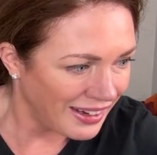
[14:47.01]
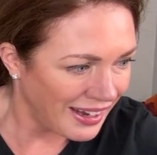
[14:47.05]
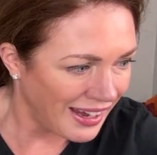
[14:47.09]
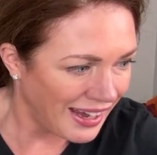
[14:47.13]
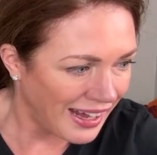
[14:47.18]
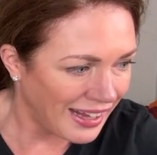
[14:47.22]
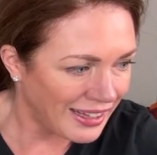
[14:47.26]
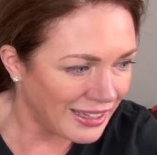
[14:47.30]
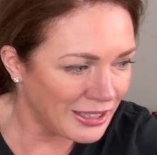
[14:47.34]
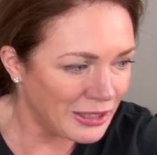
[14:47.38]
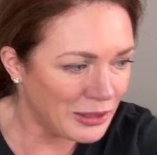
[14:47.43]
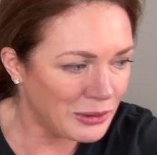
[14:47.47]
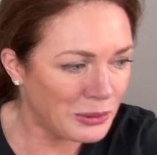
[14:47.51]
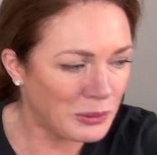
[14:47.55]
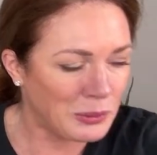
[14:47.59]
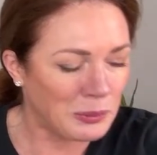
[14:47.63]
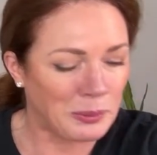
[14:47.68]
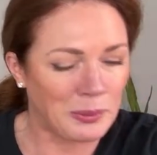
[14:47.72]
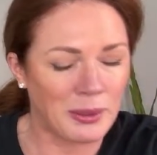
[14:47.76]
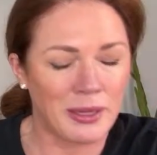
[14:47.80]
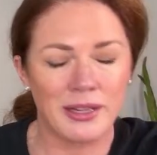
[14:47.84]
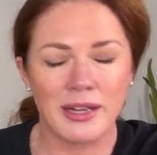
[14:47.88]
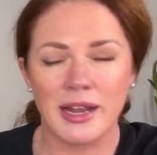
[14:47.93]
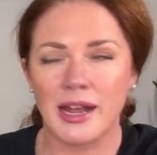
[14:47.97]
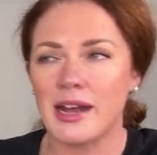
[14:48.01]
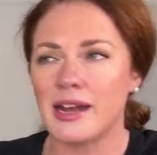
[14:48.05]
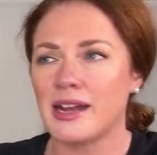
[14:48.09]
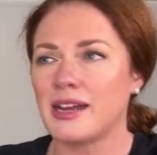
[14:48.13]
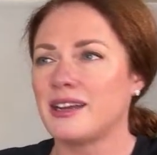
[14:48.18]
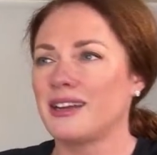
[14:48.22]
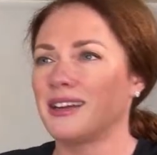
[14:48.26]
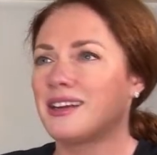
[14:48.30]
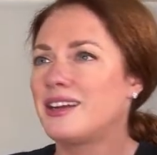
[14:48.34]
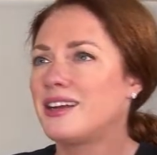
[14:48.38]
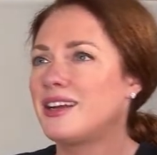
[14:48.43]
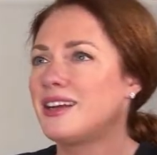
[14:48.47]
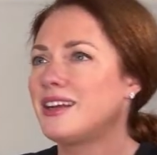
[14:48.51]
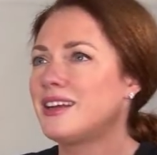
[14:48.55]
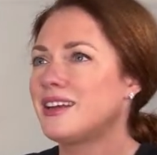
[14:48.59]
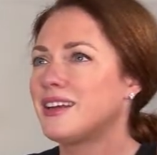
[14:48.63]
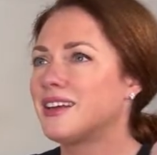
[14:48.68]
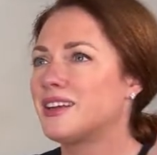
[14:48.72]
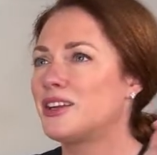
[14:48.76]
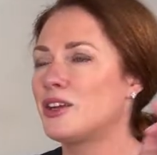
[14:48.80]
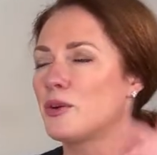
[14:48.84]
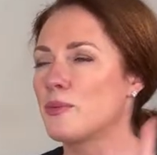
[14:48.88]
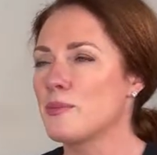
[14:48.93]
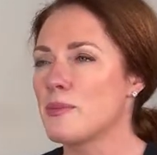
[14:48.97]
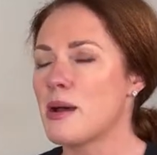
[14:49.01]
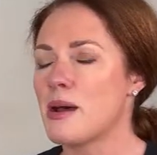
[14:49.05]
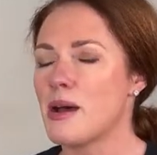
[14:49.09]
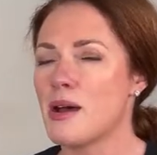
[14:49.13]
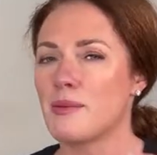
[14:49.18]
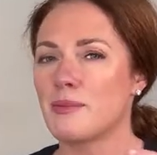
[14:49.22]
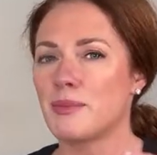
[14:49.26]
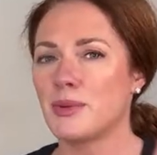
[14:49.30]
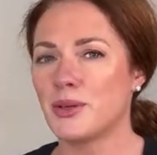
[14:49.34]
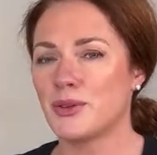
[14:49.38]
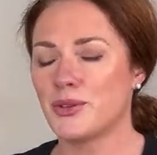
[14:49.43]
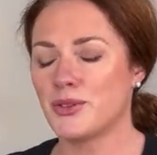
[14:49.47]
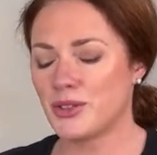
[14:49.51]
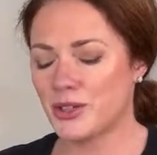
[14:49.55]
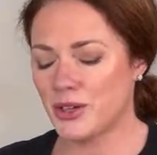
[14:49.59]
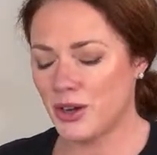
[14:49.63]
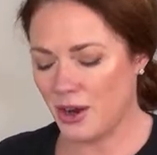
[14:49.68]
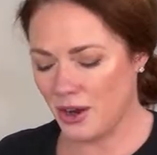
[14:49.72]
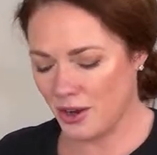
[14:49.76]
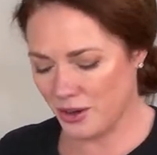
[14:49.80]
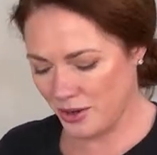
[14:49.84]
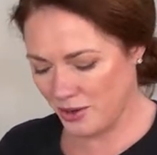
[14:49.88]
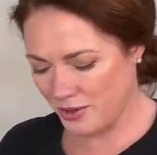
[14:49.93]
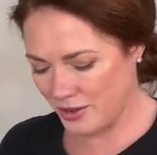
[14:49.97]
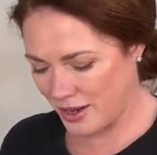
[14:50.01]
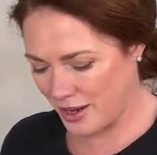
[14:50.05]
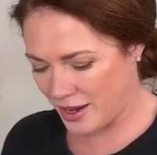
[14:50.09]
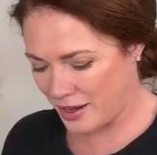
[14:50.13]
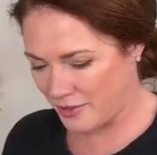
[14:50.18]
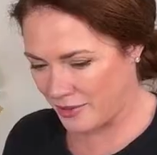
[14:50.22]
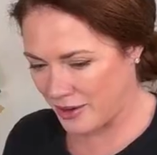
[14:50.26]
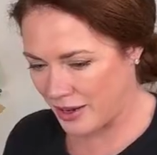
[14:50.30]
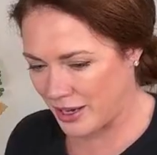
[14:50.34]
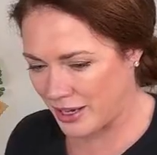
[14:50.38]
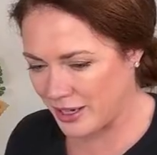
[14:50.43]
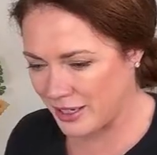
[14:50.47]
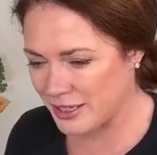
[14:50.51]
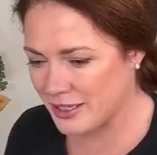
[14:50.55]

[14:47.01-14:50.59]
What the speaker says: Alley-oop. And that, your mom used to call you that, right?